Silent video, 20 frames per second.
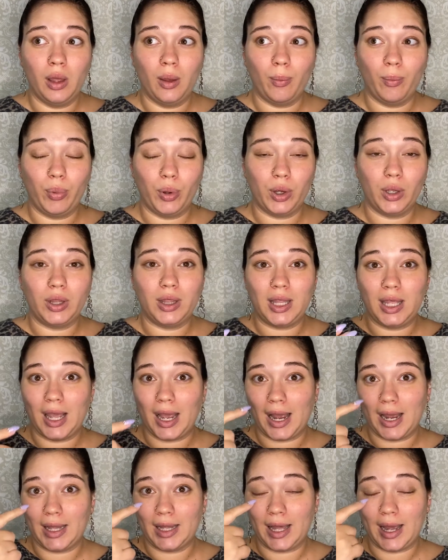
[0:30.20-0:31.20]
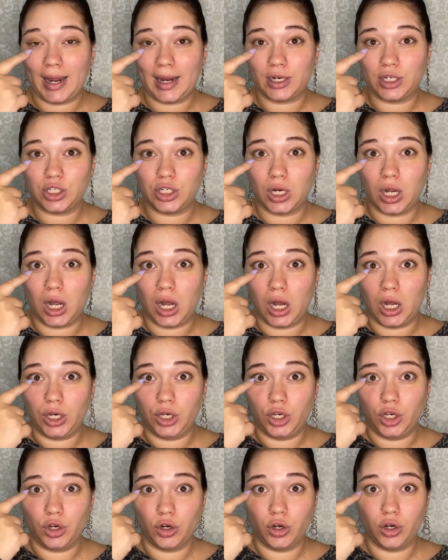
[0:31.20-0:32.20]
put the eyelash
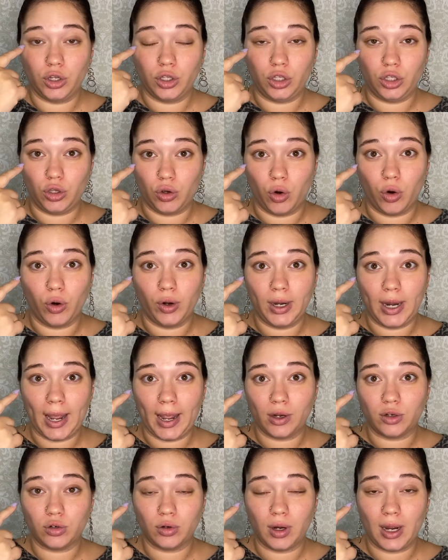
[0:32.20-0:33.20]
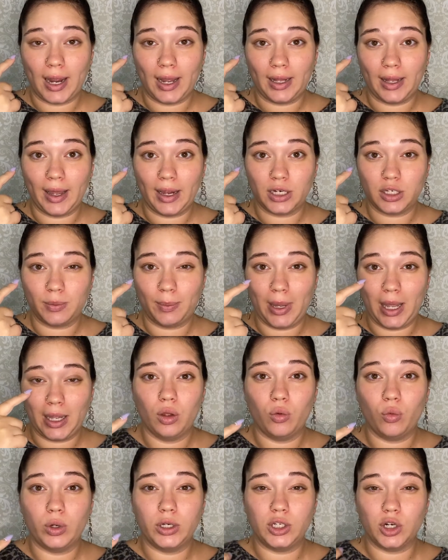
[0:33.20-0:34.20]
under your natural eyelash band,
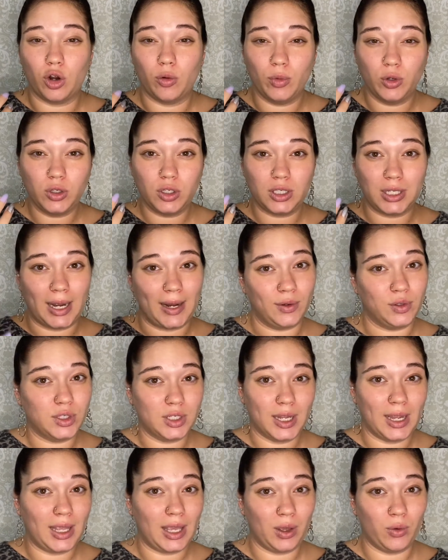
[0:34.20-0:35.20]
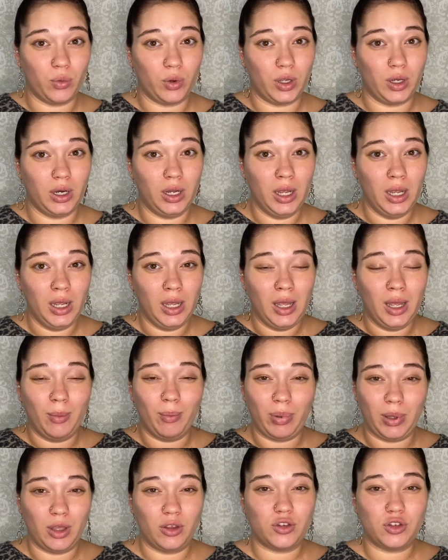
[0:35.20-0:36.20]
which almost sounds like it would
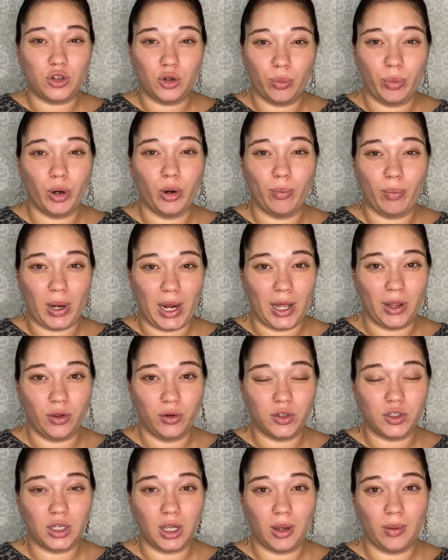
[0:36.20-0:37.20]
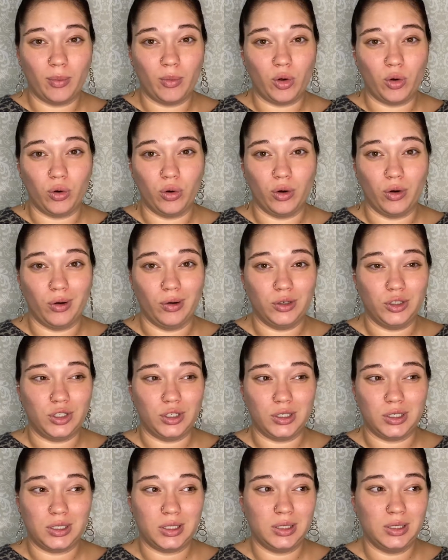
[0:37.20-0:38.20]
be super bothersome or
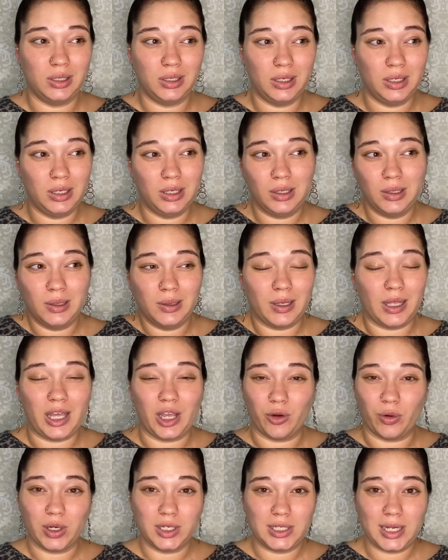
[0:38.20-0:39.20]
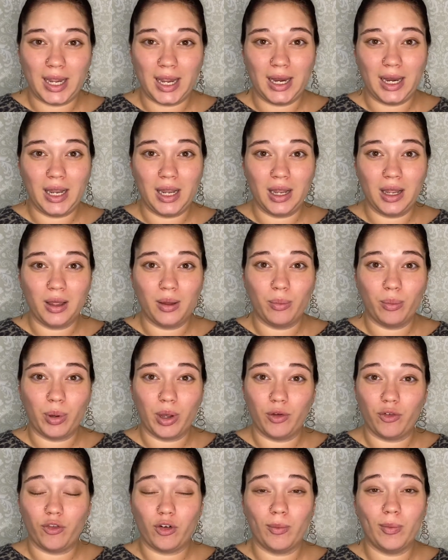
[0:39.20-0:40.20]
just irritating,
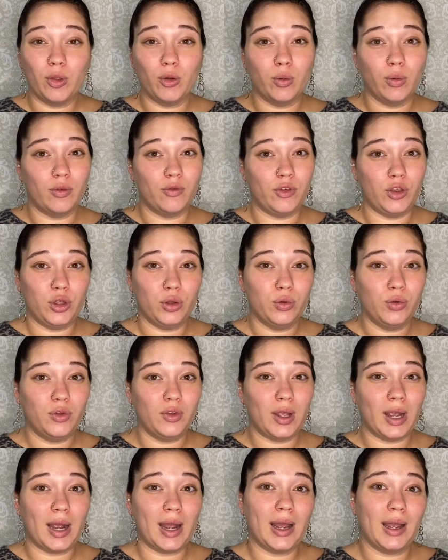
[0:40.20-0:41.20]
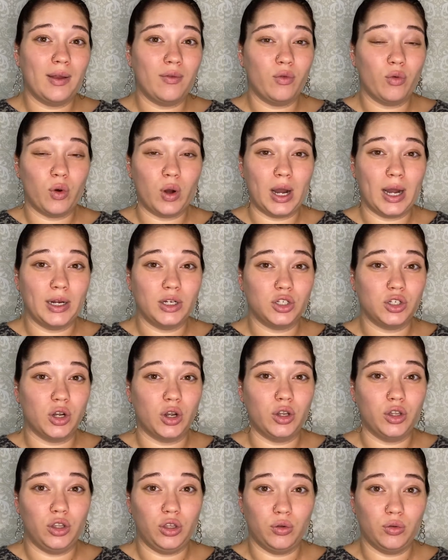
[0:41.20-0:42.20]
but from the reviews that I've watched
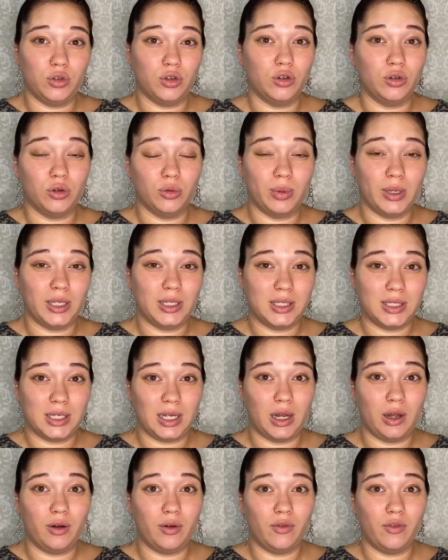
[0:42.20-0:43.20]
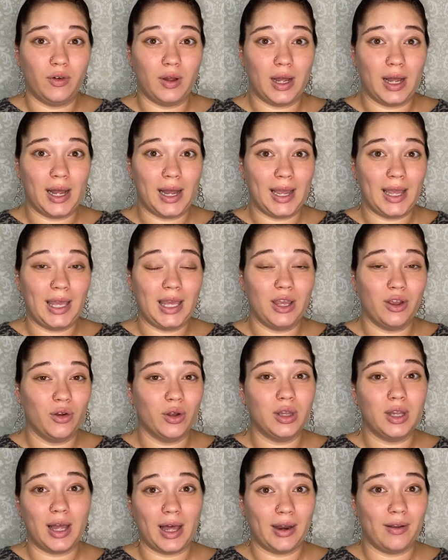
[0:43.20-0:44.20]
on YouTube itself, I hear a
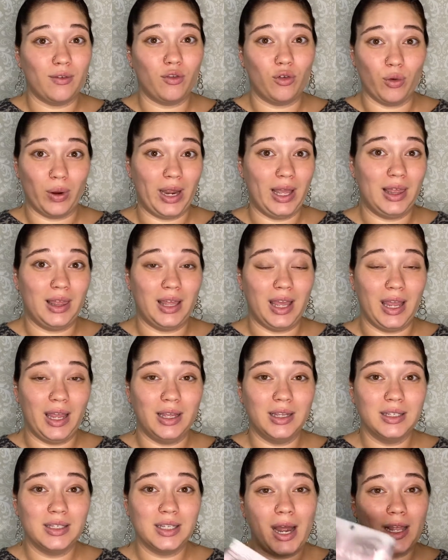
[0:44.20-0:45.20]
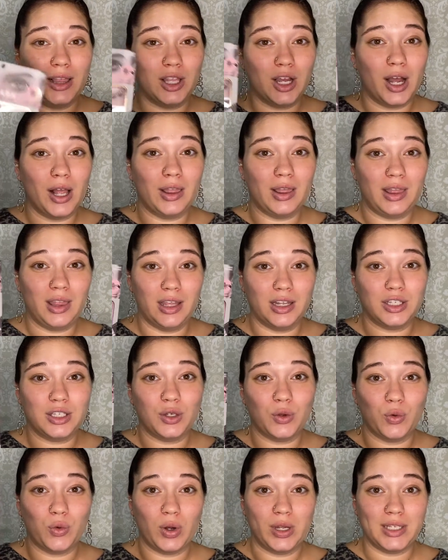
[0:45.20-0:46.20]
lot of great things. I thought this
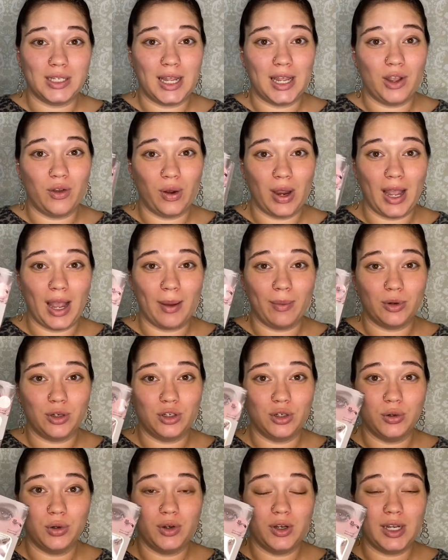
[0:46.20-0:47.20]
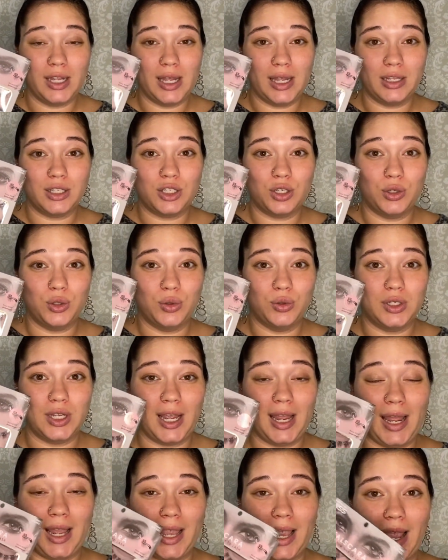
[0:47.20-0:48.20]
was a great opportunity to
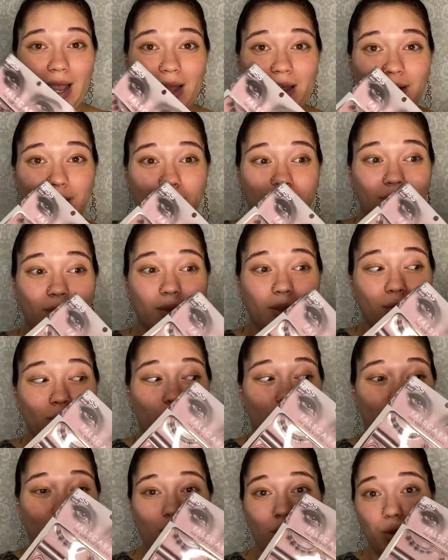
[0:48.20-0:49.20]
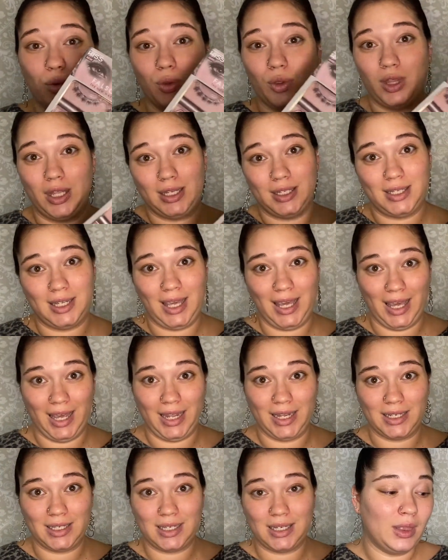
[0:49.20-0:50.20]
take and review this
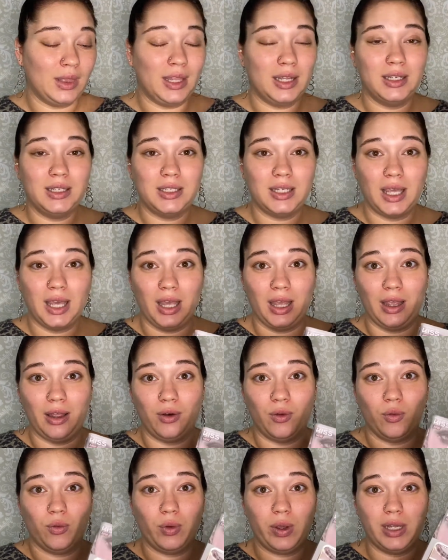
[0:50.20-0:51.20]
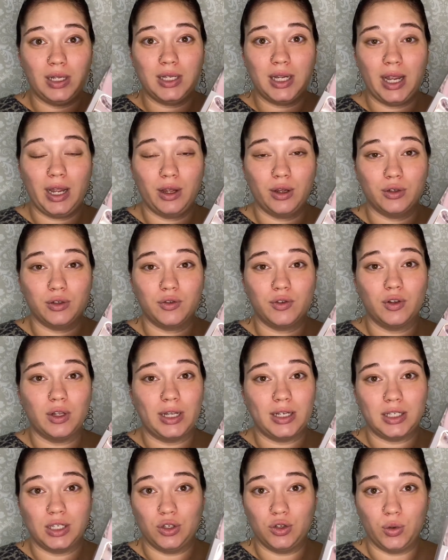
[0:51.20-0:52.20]
kit. This kit retails for
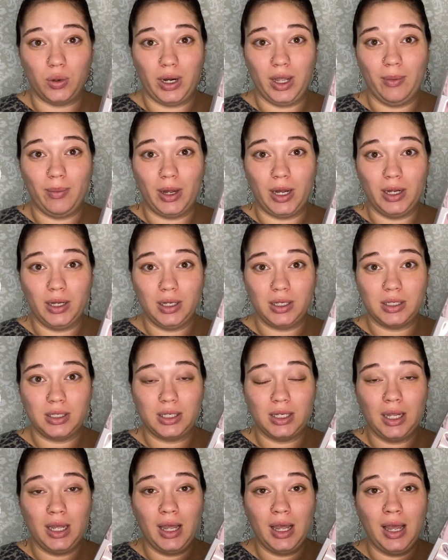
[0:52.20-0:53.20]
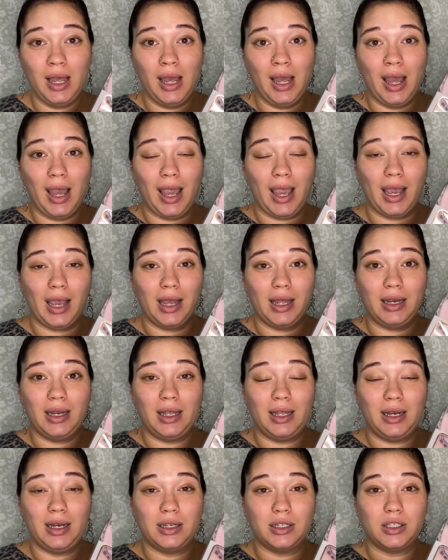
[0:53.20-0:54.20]
less than 20 bucks, and
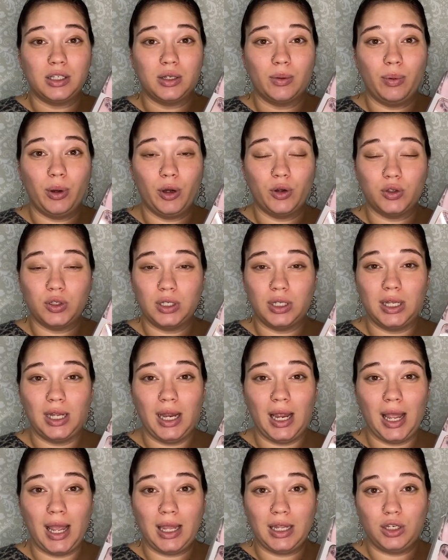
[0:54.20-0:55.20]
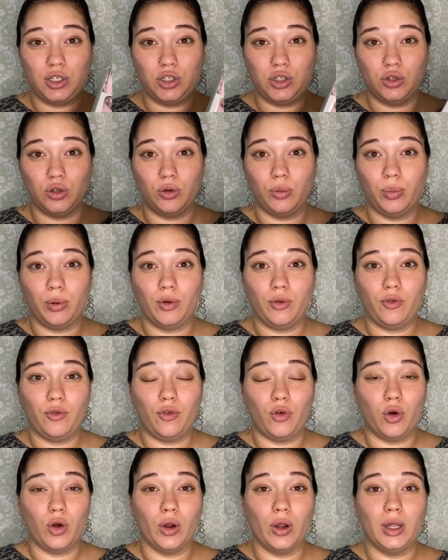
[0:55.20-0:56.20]
it is supposedly a dupe
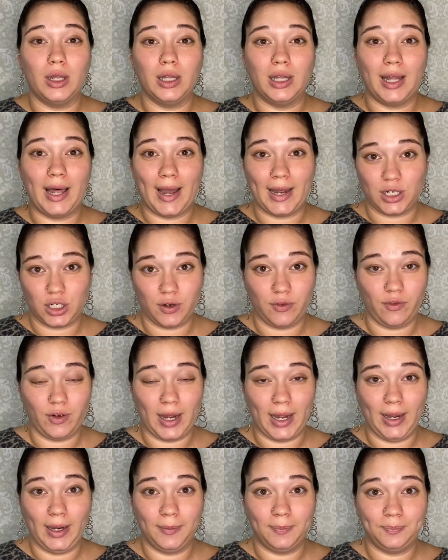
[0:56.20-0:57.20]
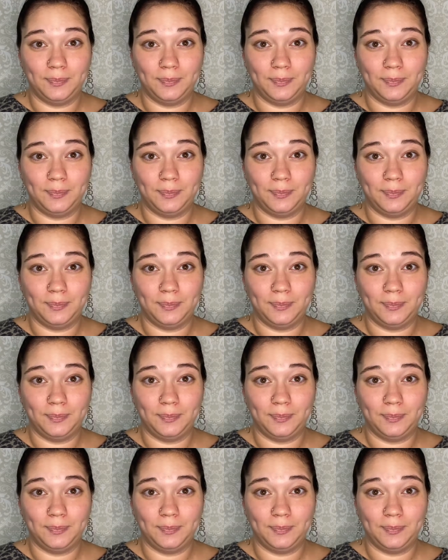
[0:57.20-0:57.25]
for Lashify.